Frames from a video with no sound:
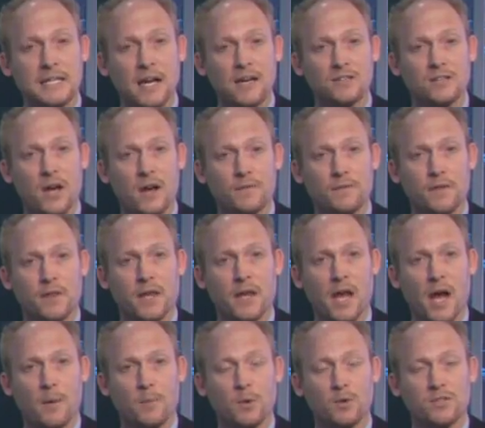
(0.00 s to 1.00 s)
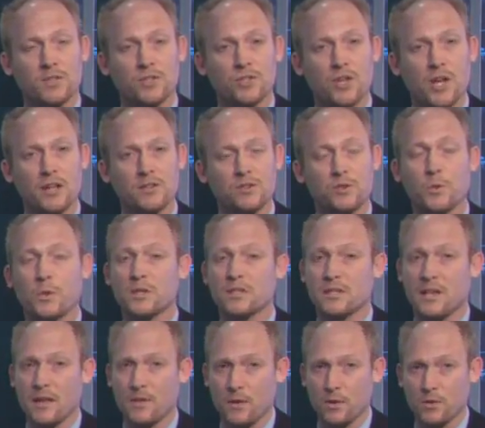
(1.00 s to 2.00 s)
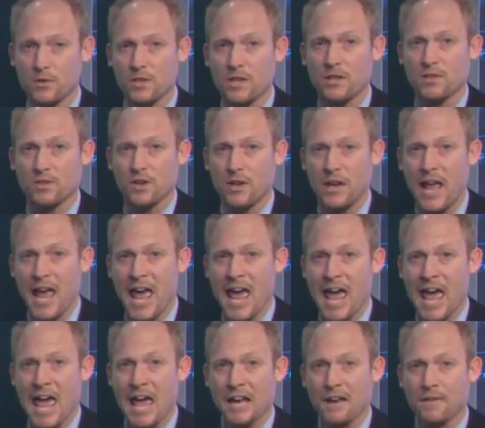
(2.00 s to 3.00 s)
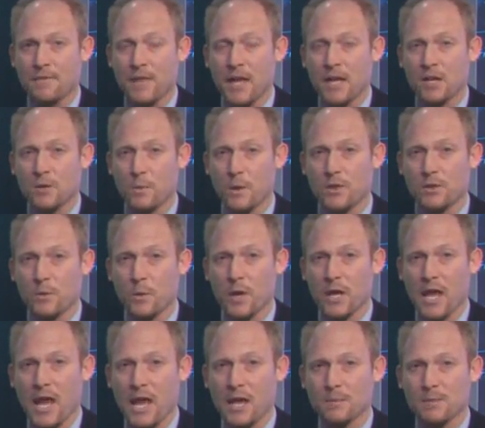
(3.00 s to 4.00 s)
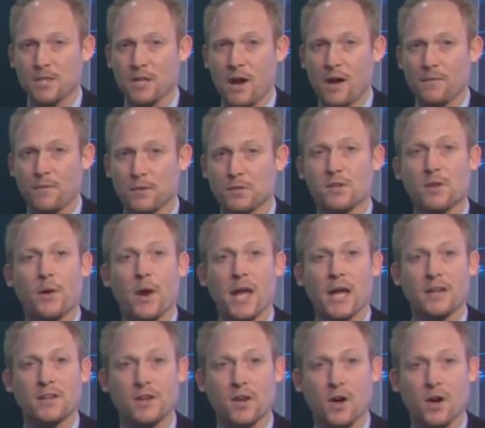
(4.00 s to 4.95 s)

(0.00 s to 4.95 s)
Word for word: does offer the Cowboys a chance to extend their season. And if they can win three games, it offers their head